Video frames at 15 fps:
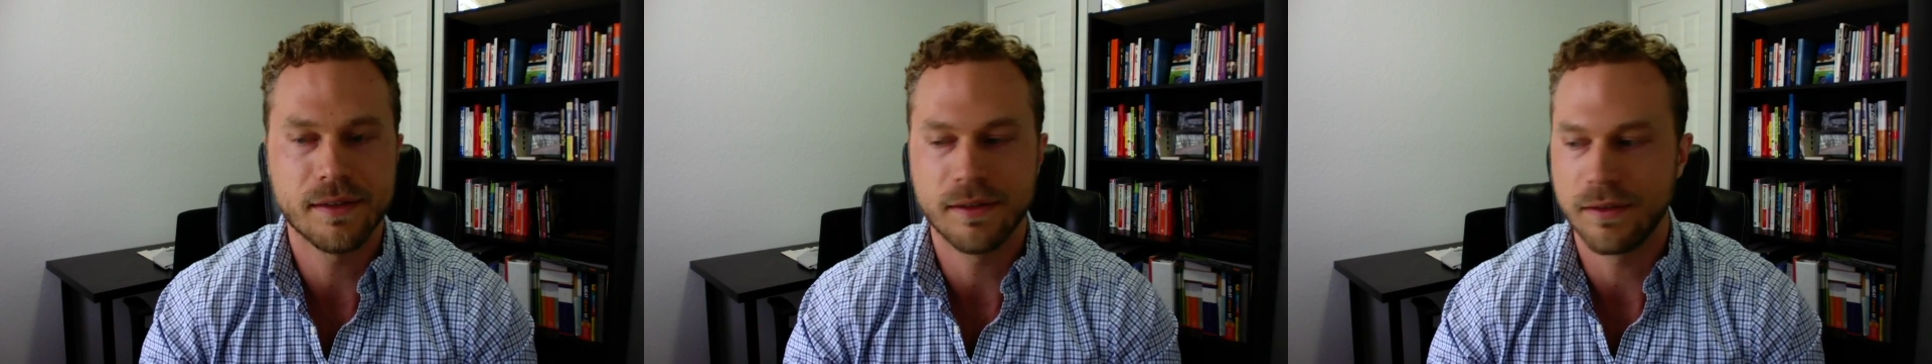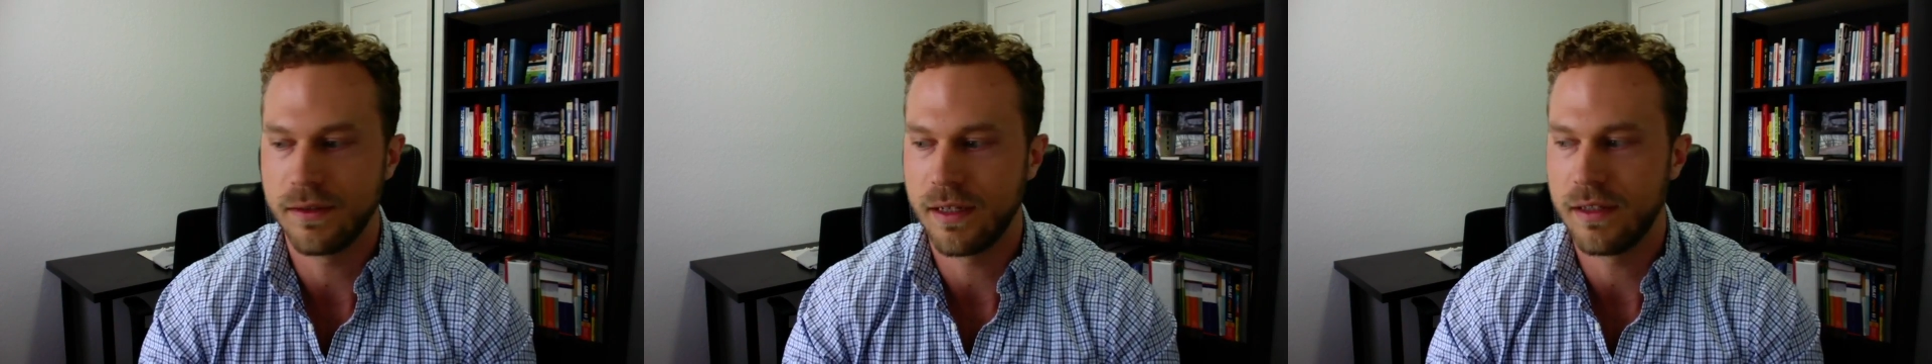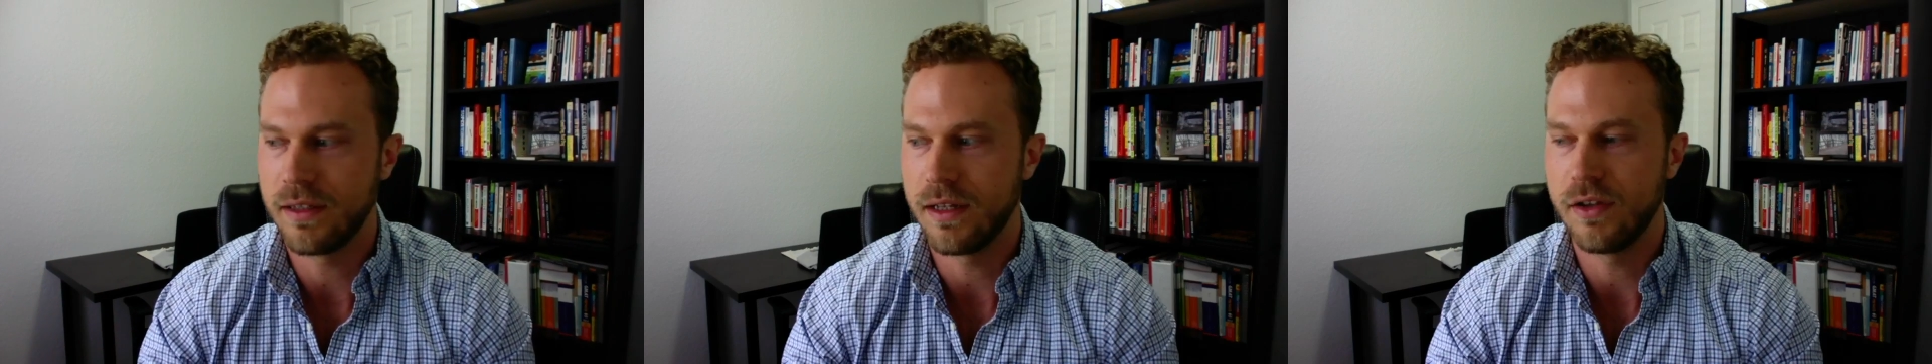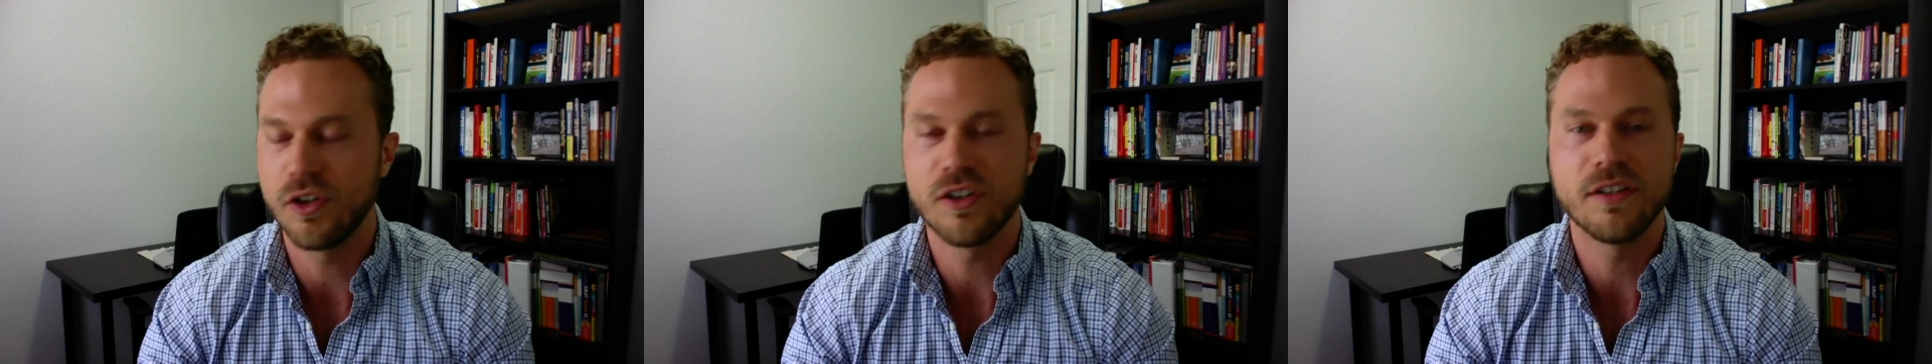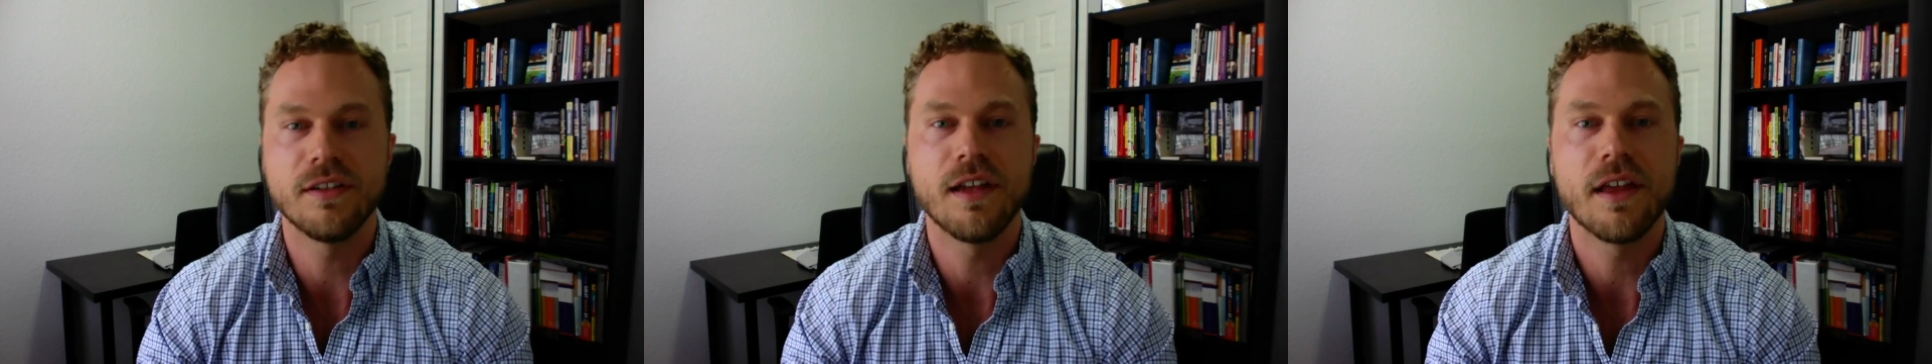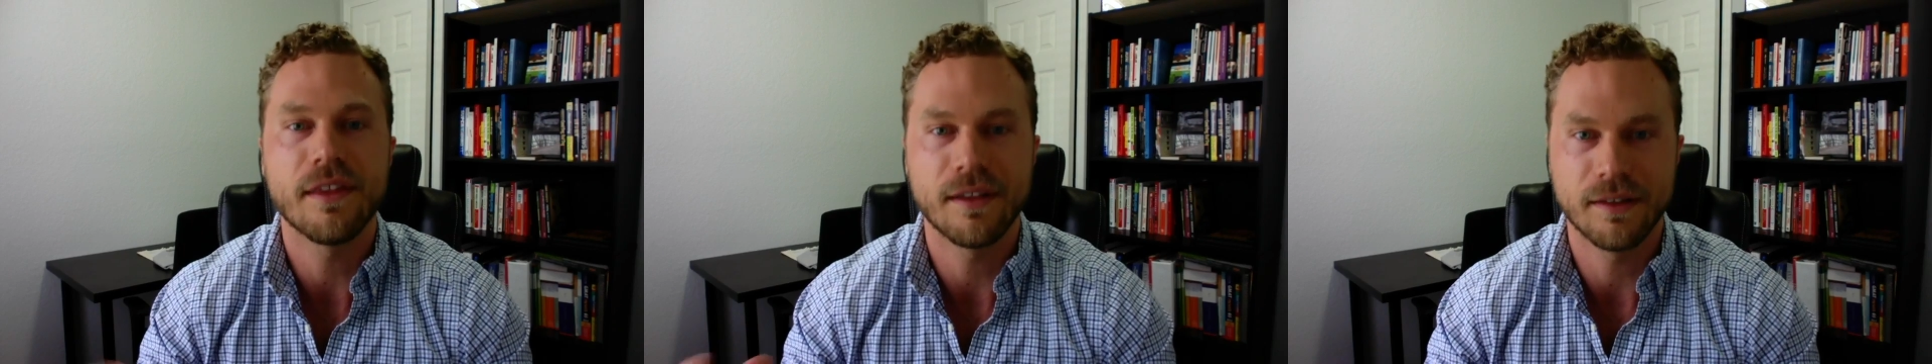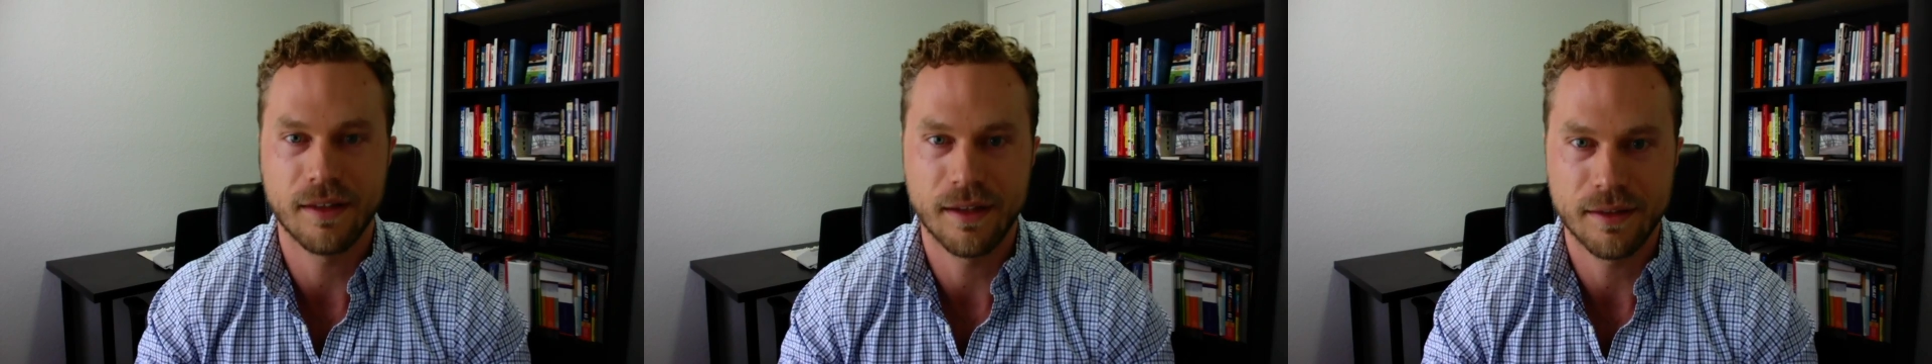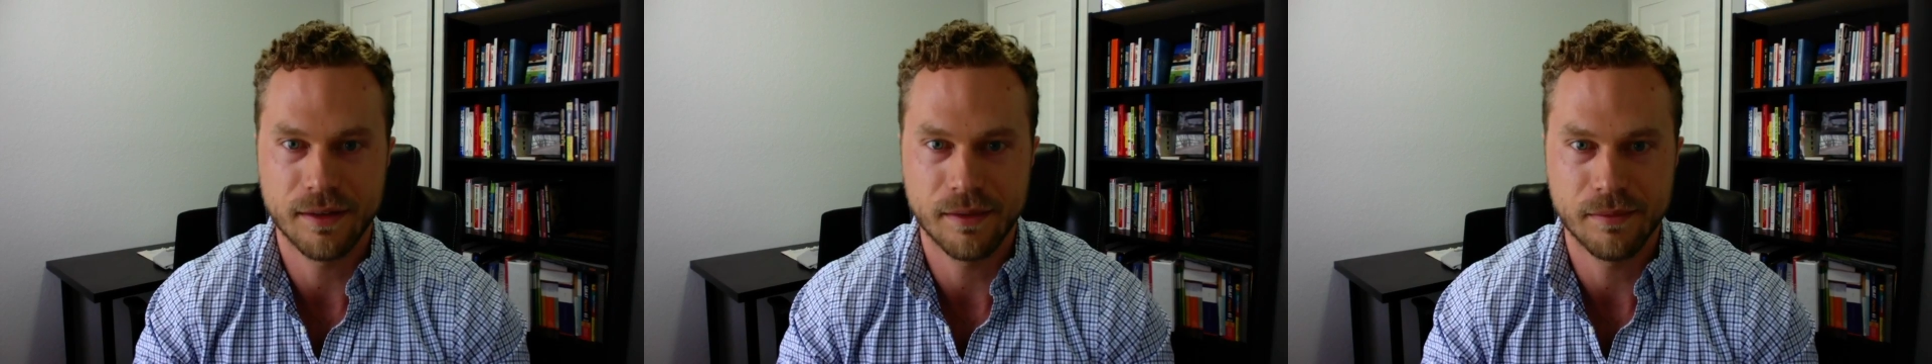and look nothing
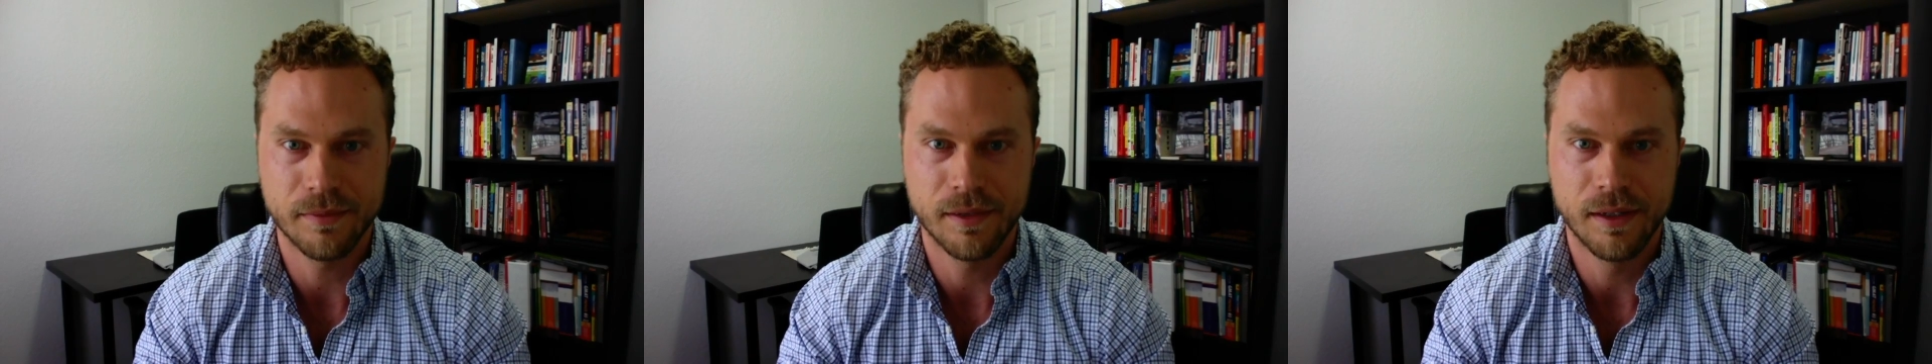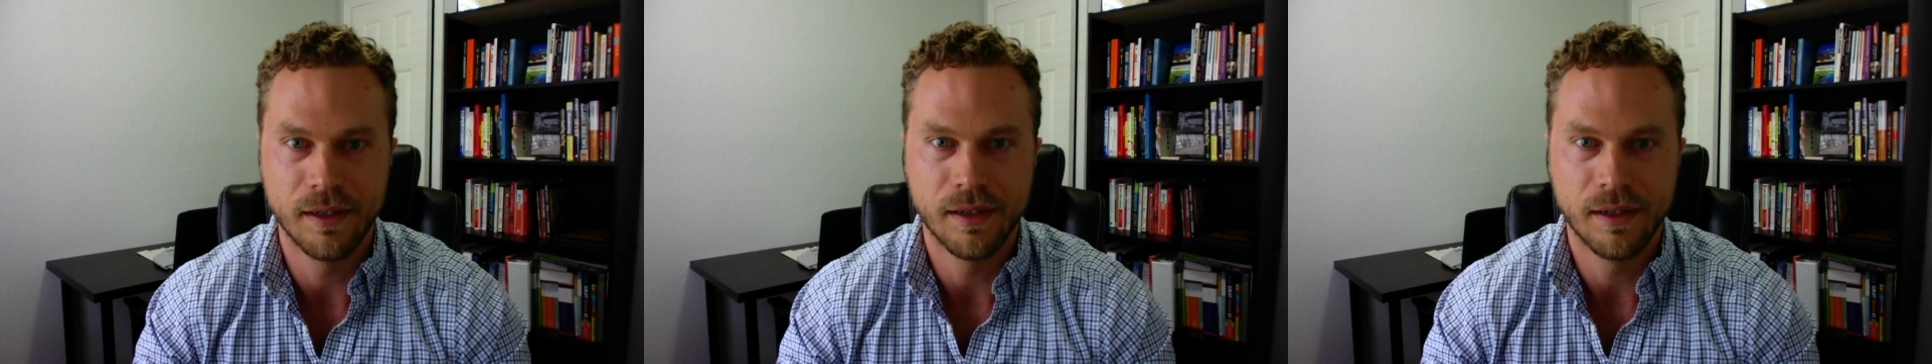like them.